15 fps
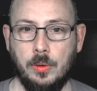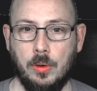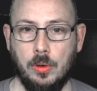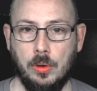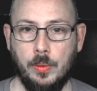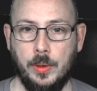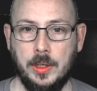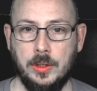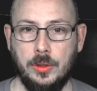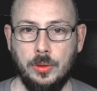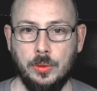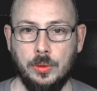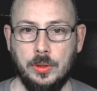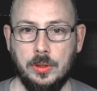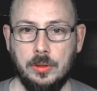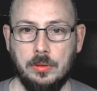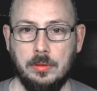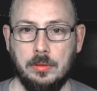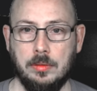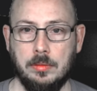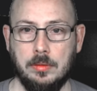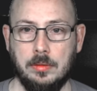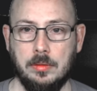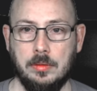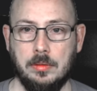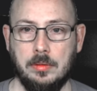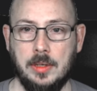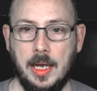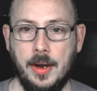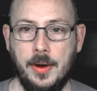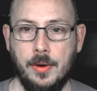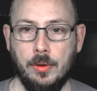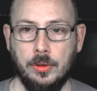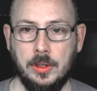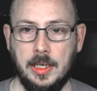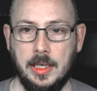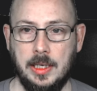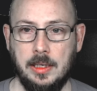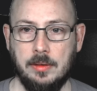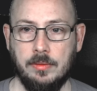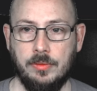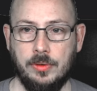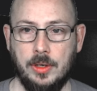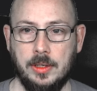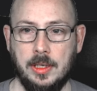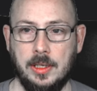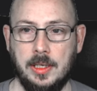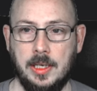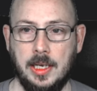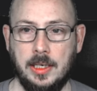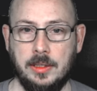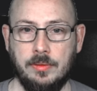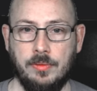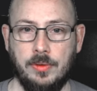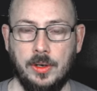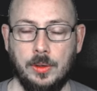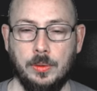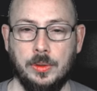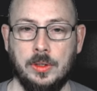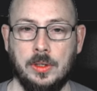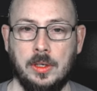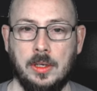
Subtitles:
Always use the anon key for authentication flows.